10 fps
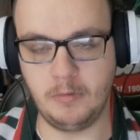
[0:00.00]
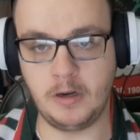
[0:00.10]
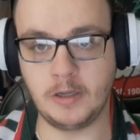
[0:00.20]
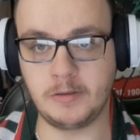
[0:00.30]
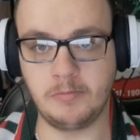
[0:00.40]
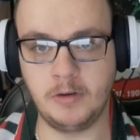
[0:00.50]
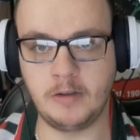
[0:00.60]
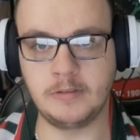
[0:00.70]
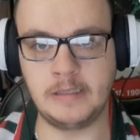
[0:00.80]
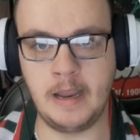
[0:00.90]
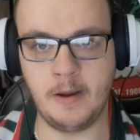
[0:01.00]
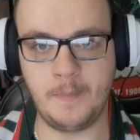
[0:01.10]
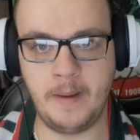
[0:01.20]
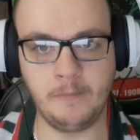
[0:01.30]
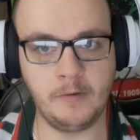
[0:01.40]
I was there at
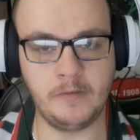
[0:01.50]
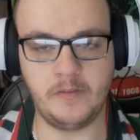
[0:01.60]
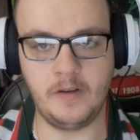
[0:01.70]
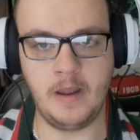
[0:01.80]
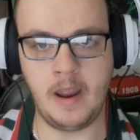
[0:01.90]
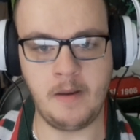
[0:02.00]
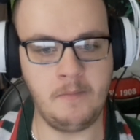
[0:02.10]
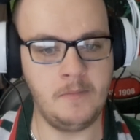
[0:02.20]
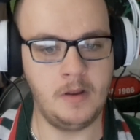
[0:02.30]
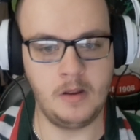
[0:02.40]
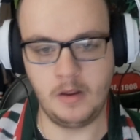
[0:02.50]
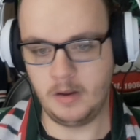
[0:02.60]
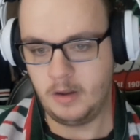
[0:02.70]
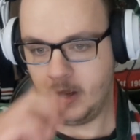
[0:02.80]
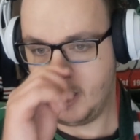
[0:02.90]
Penrith and
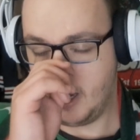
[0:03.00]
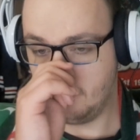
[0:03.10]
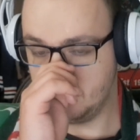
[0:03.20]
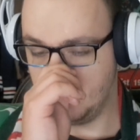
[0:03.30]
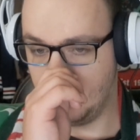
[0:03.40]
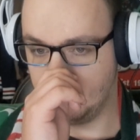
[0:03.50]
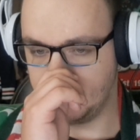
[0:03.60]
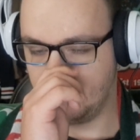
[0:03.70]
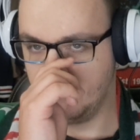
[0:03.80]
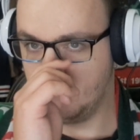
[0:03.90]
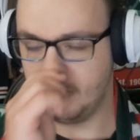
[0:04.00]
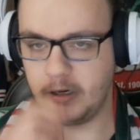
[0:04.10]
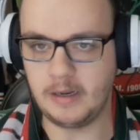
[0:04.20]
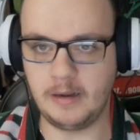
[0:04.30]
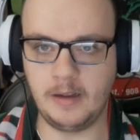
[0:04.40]
I was
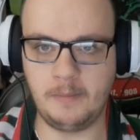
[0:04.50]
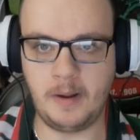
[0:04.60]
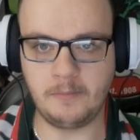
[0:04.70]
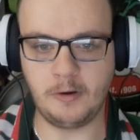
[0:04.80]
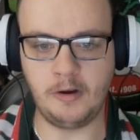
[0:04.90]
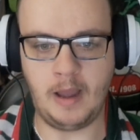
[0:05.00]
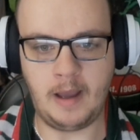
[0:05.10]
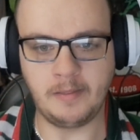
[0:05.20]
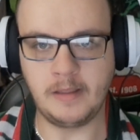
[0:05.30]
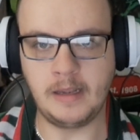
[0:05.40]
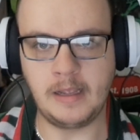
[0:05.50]
applauding Munro after the